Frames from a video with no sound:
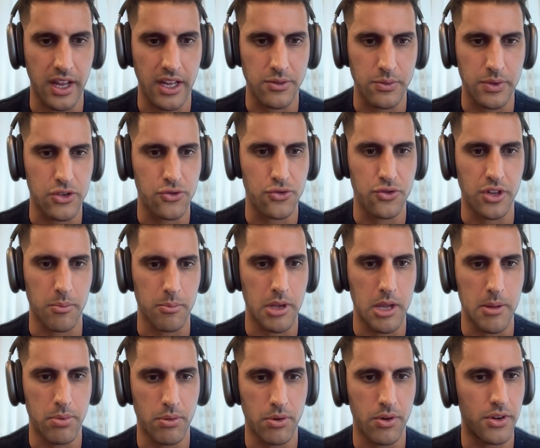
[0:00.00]
things with interesting
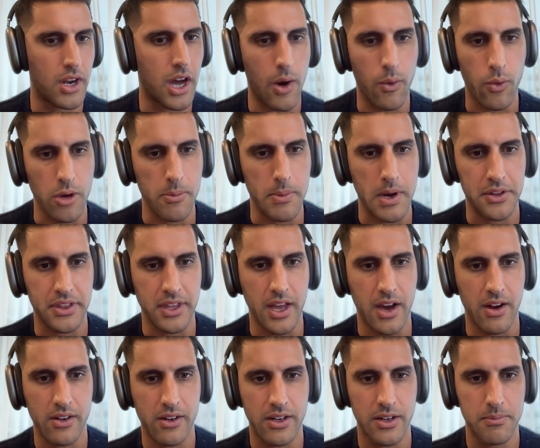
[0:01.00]
people and not worry about the
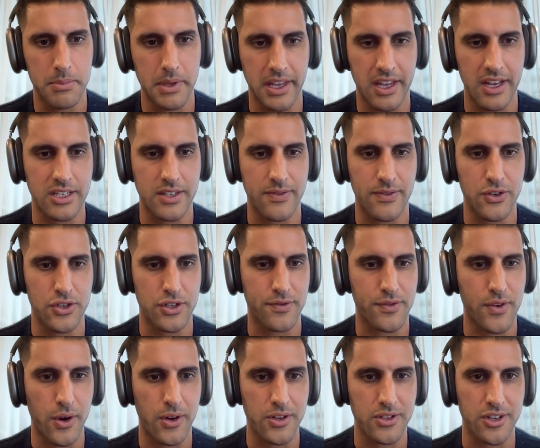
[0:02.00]
outcome, because if you just
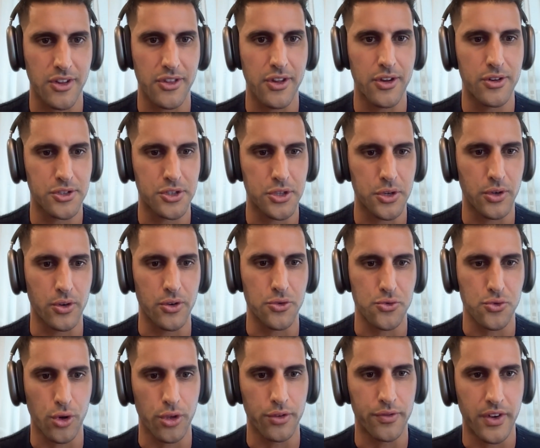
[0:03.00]
focus on those two
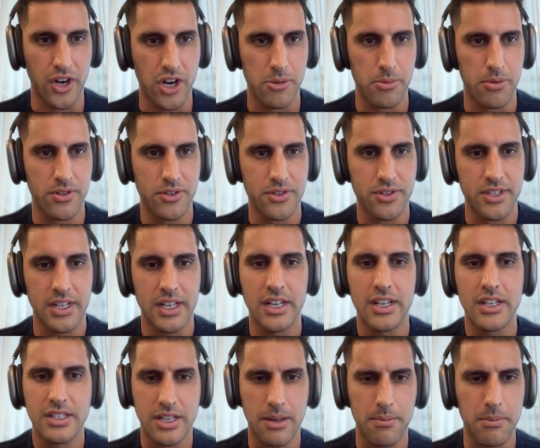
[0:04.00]
control variables,
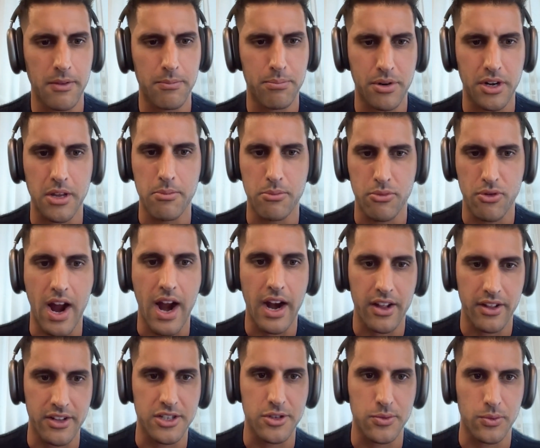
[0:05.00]
something pretty
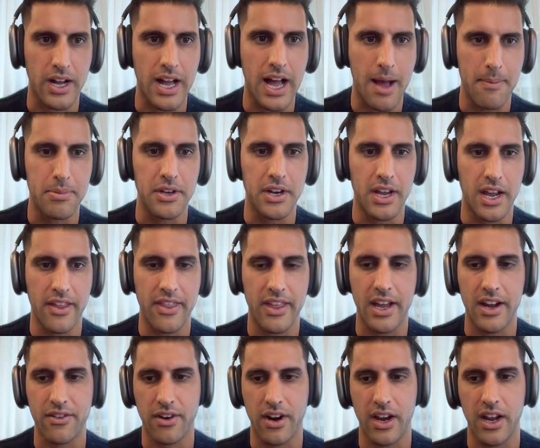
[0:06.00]
miraculous will happen out of
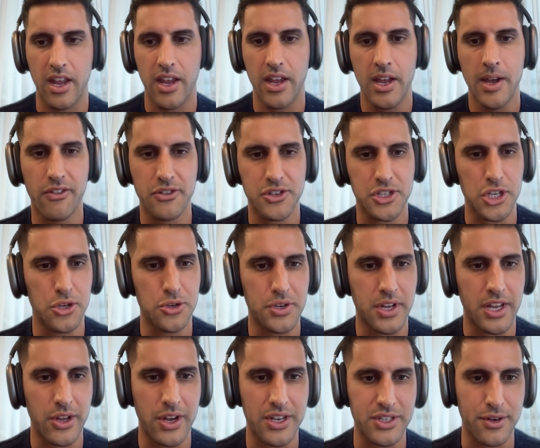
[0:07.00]
that, right? Obviously,
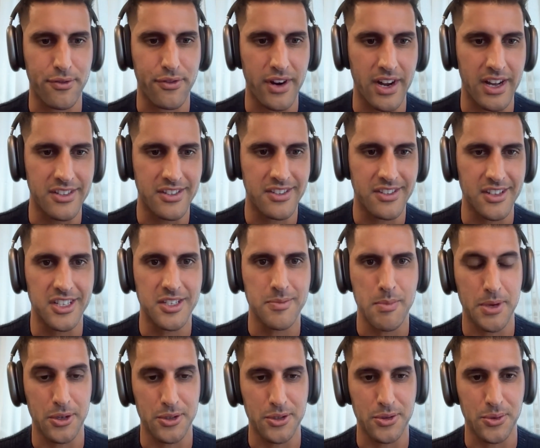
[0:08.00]
he has a friend since
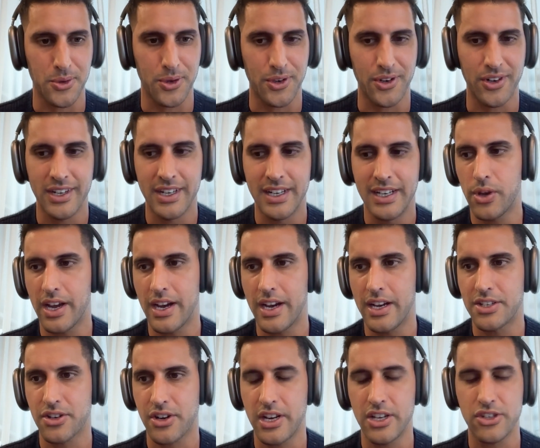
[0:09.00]
middle school. You
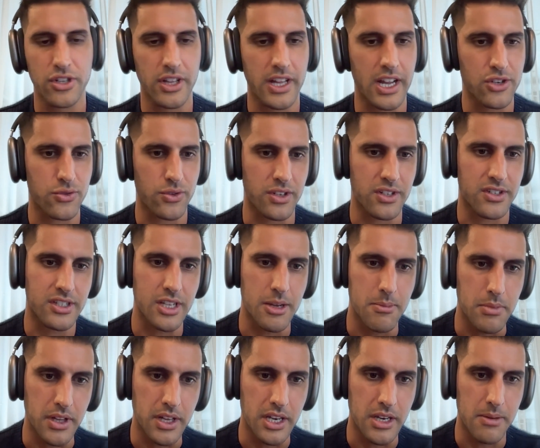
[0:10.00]
guys are intellectually
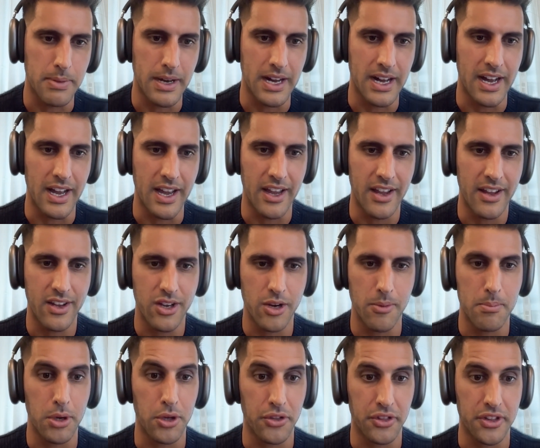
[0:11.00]
stimulated by,
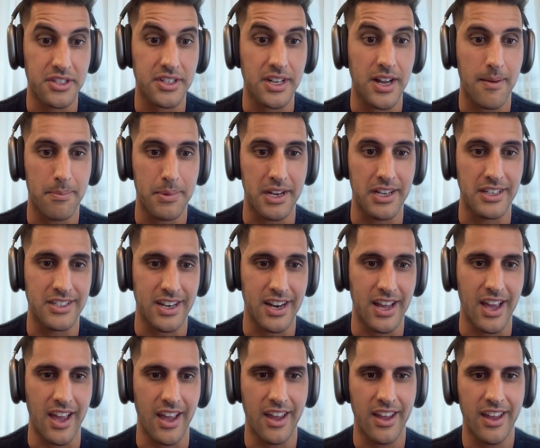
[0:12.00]
building this company
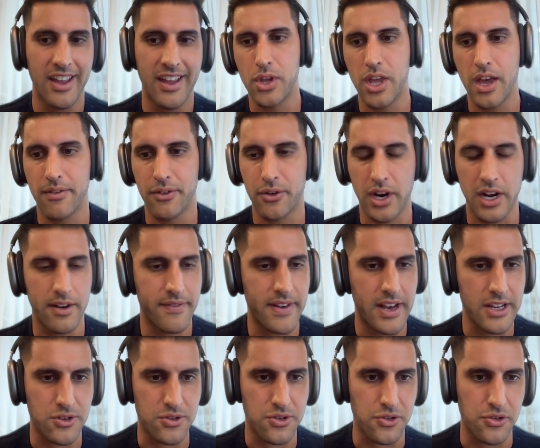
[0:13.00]
today. You have great
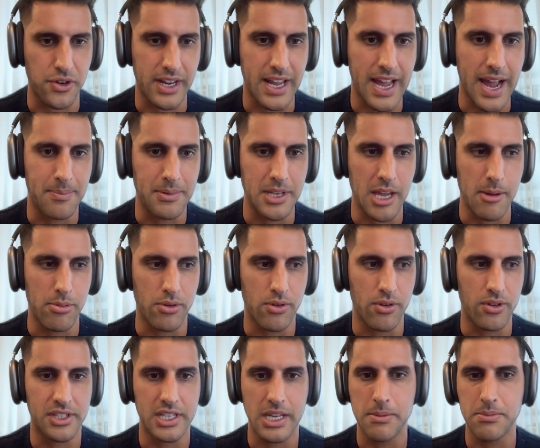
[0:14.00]
investors on your cap table.
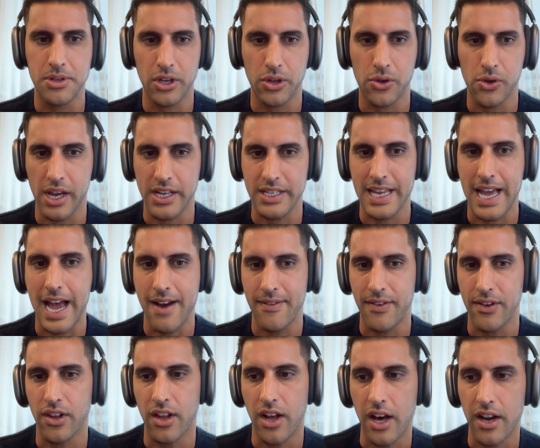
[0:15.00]
It seems like you guys have a
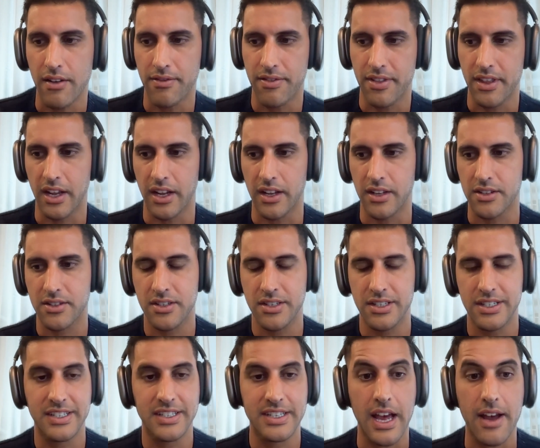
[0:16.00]
lot of things
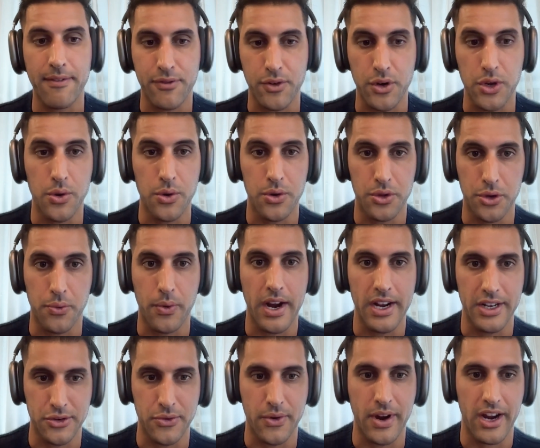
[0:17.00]
set for you in the
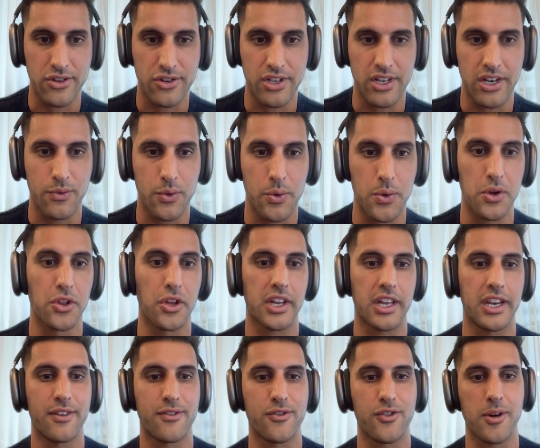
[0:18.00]
right direction if you're
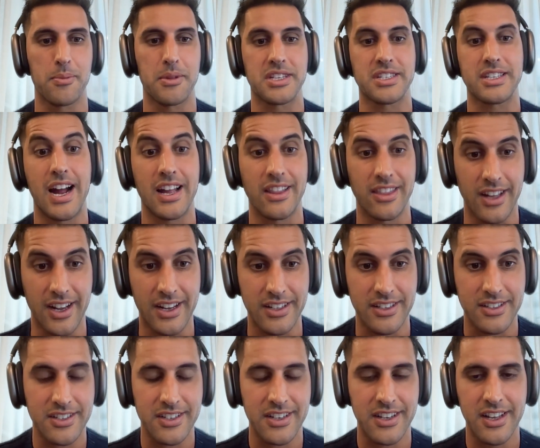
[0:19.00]
looking at it from the
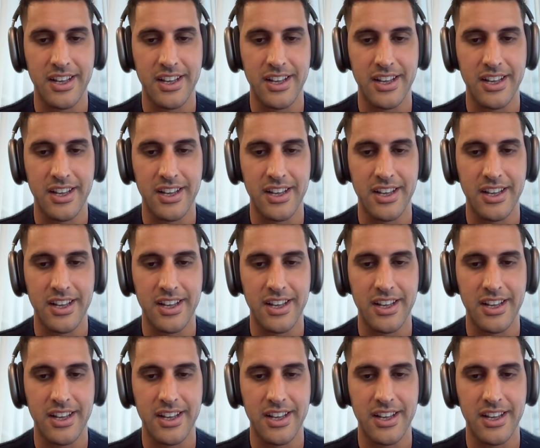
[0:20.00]
sidelines.